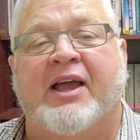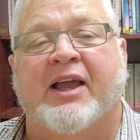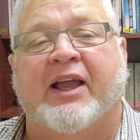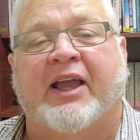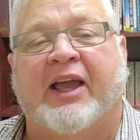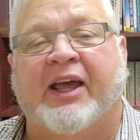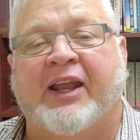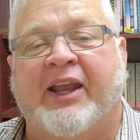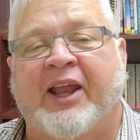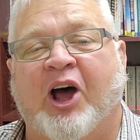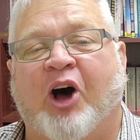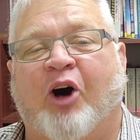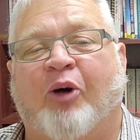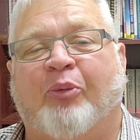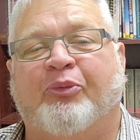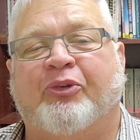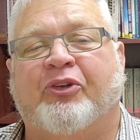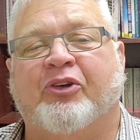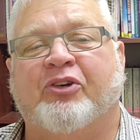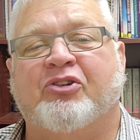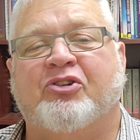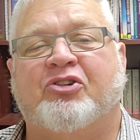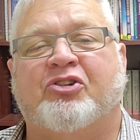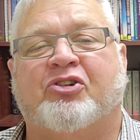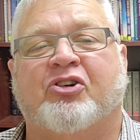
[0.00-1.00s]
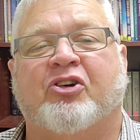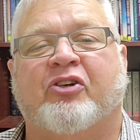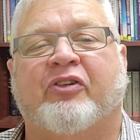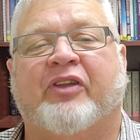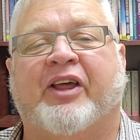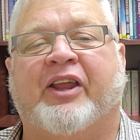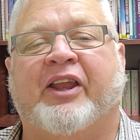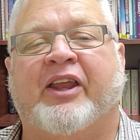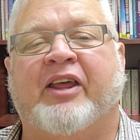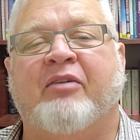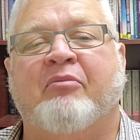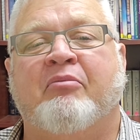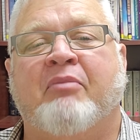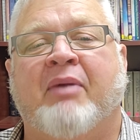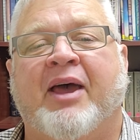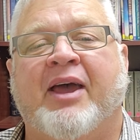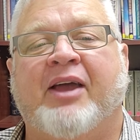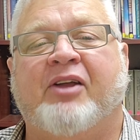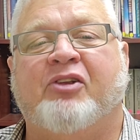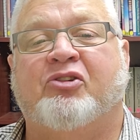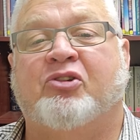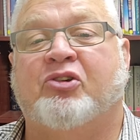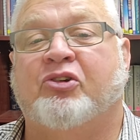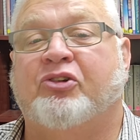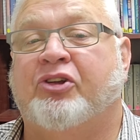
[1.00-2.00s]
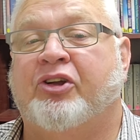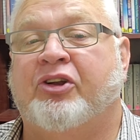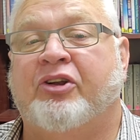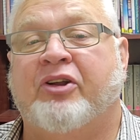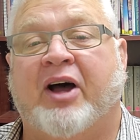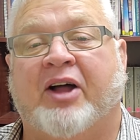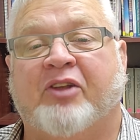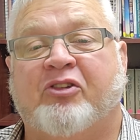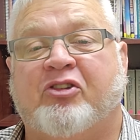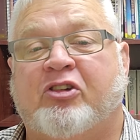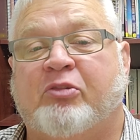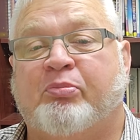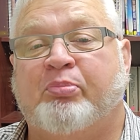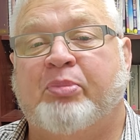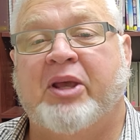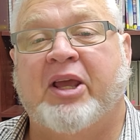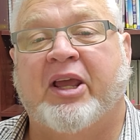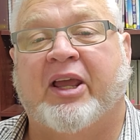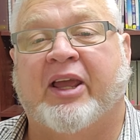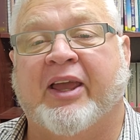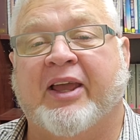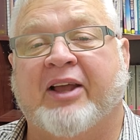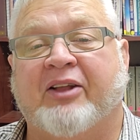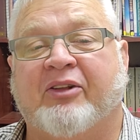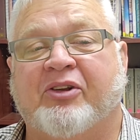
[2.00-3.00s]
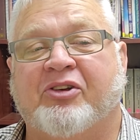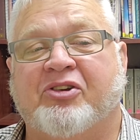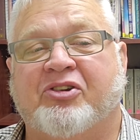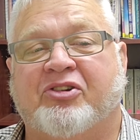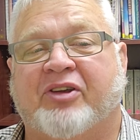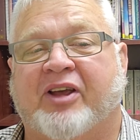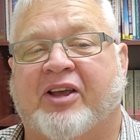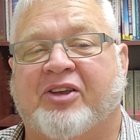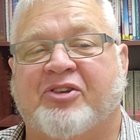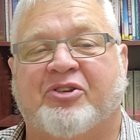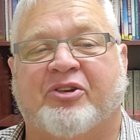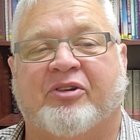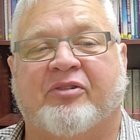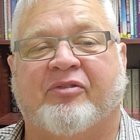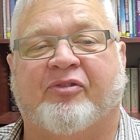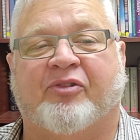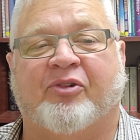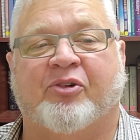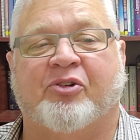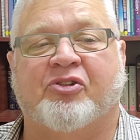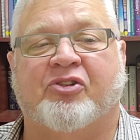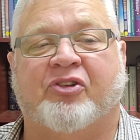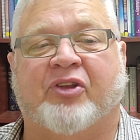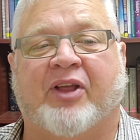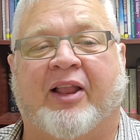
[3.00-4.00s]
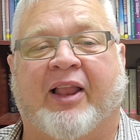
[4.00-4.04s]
can help to ensure that inmates who do not speak English as their first